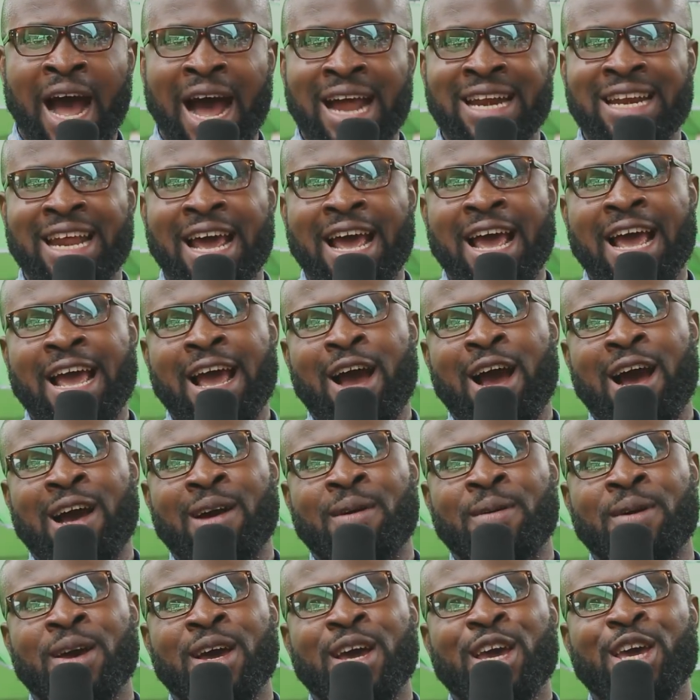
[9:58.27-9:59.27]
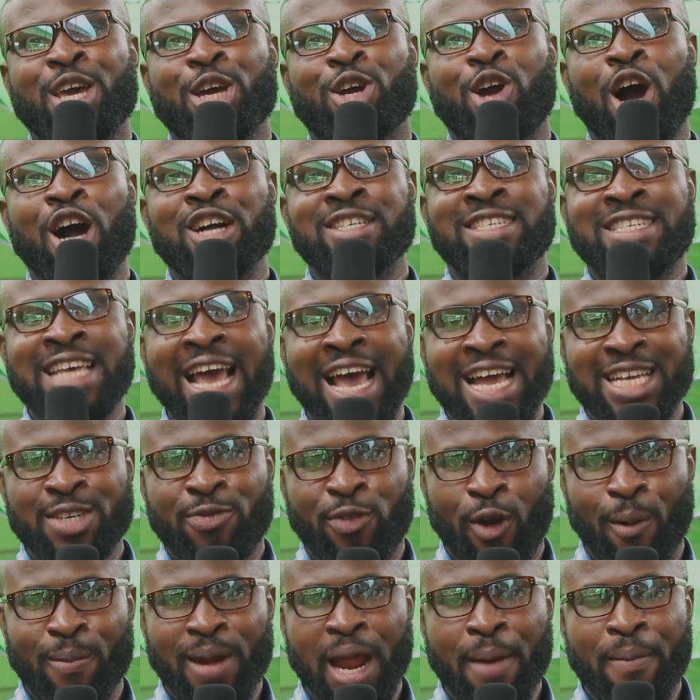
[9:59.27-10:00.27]
And he can't
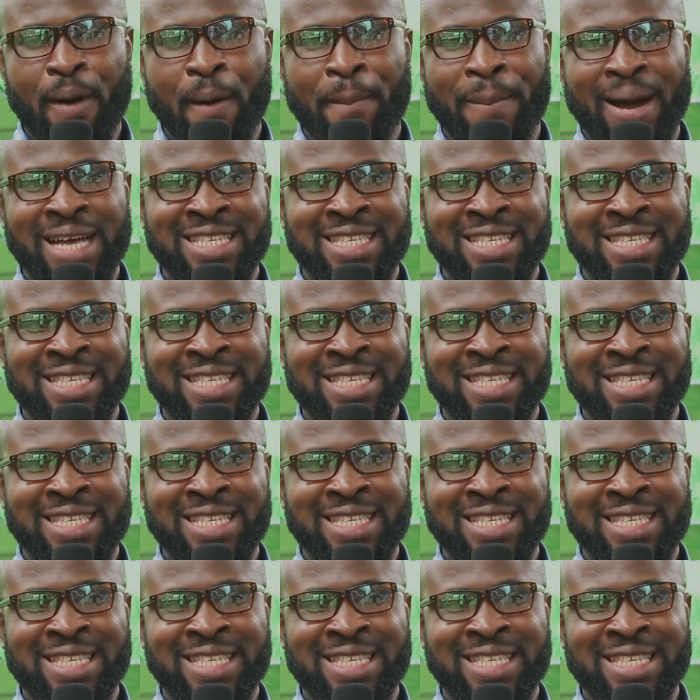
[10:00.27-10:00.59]
change from Labour